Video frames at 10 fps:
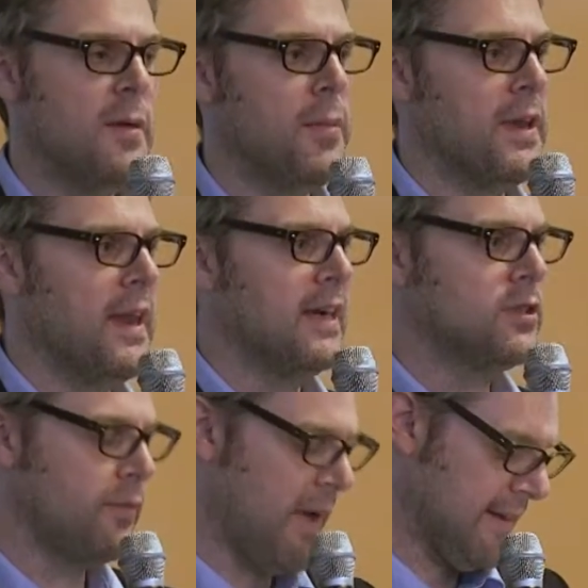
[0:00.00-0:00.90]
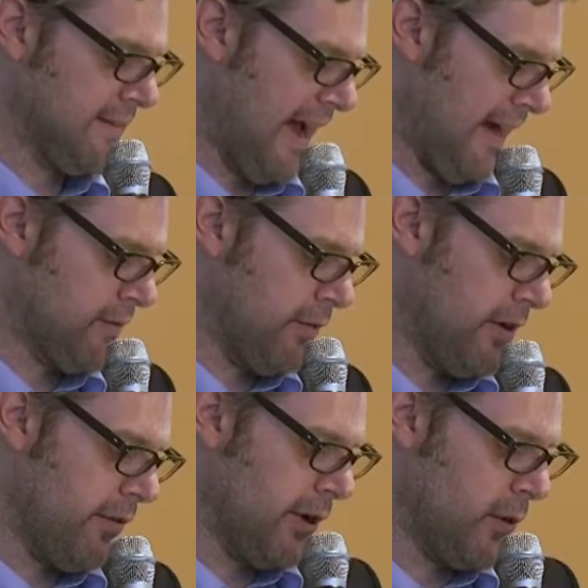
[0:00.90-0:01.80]
but in actual fact, act
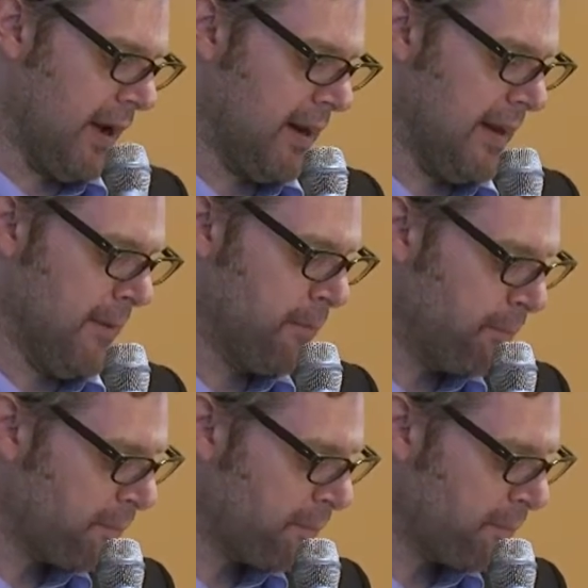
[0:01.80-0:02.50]
very, very quickly.